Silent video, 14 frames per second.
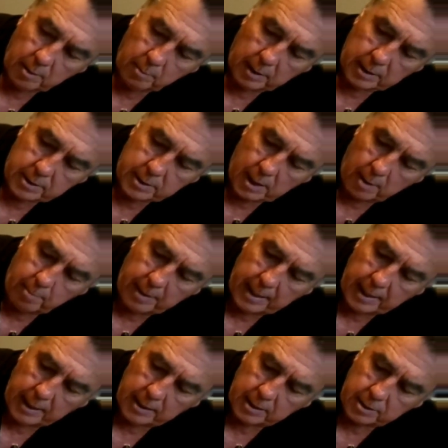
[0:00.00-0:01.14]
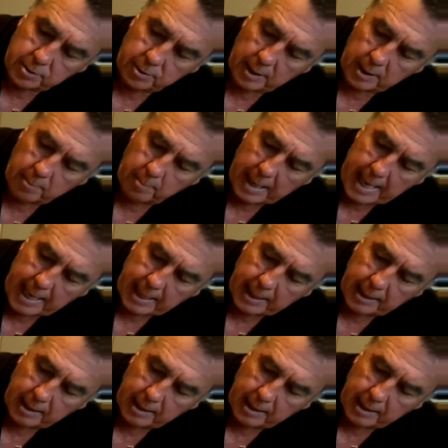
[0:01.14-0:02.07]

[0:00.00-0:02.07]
but it's not bending the string back.